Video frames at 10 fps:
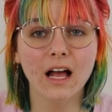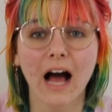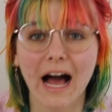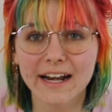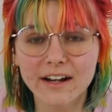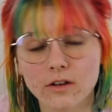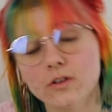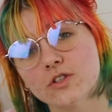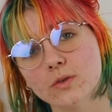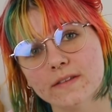I didn't go to
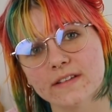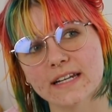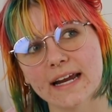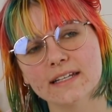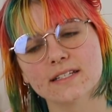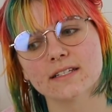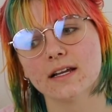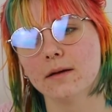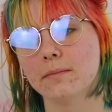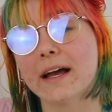school in the States,
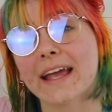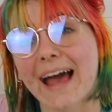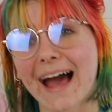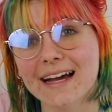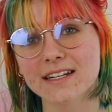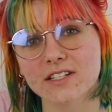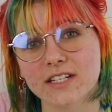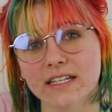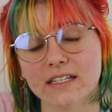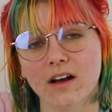but Kat
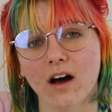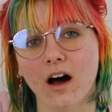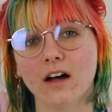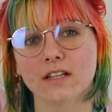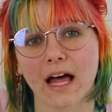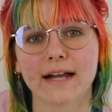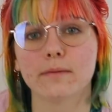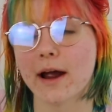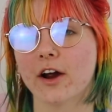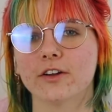did online
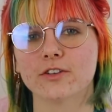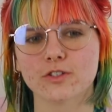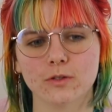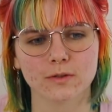American school.